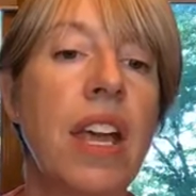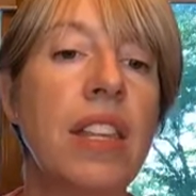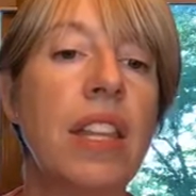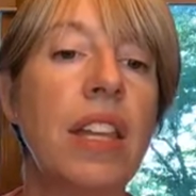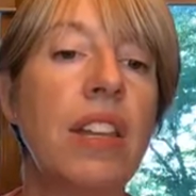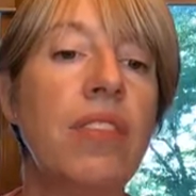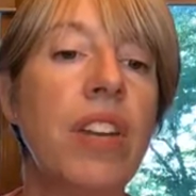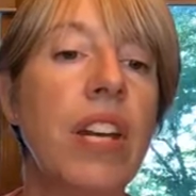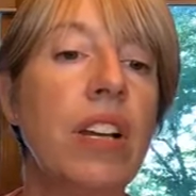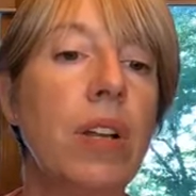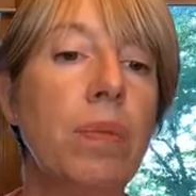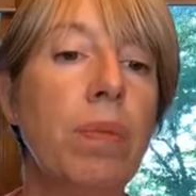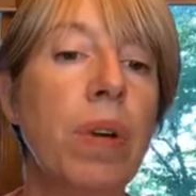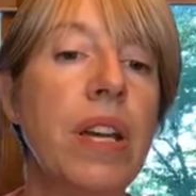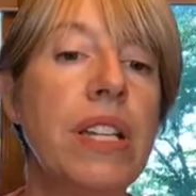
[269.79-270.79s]
The
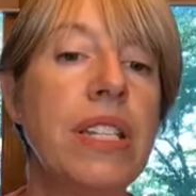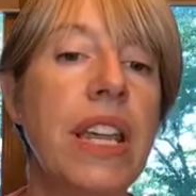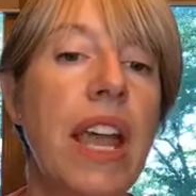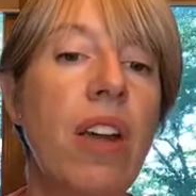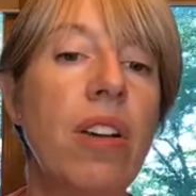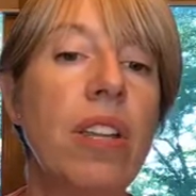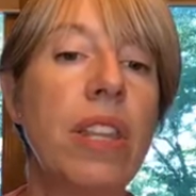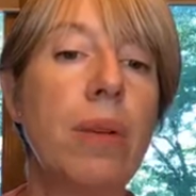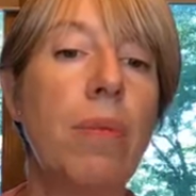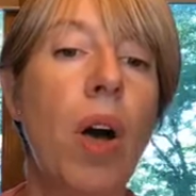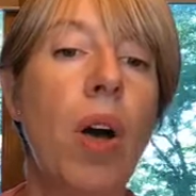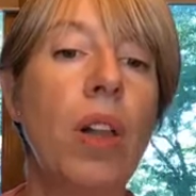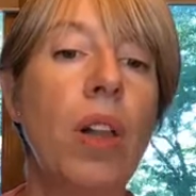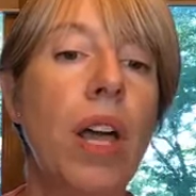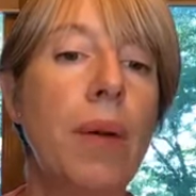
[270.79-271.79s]
Levitical priests carried them
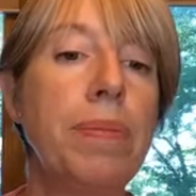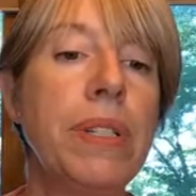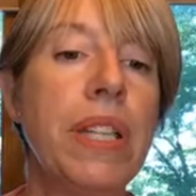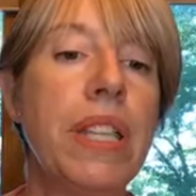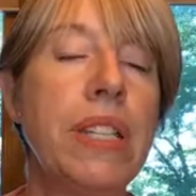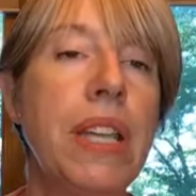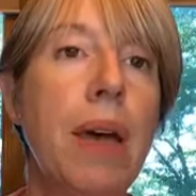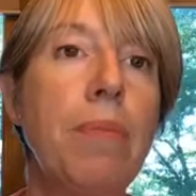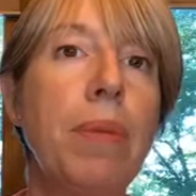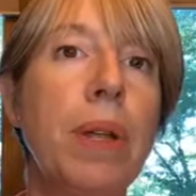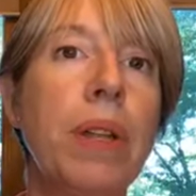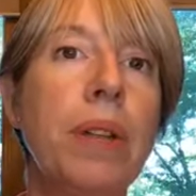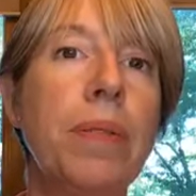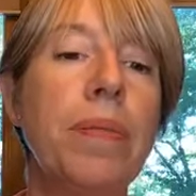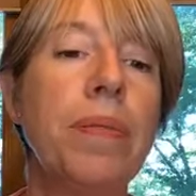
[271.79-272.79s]
all up to the
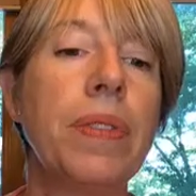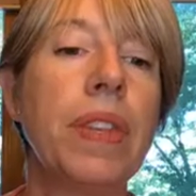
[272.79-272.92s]
temple.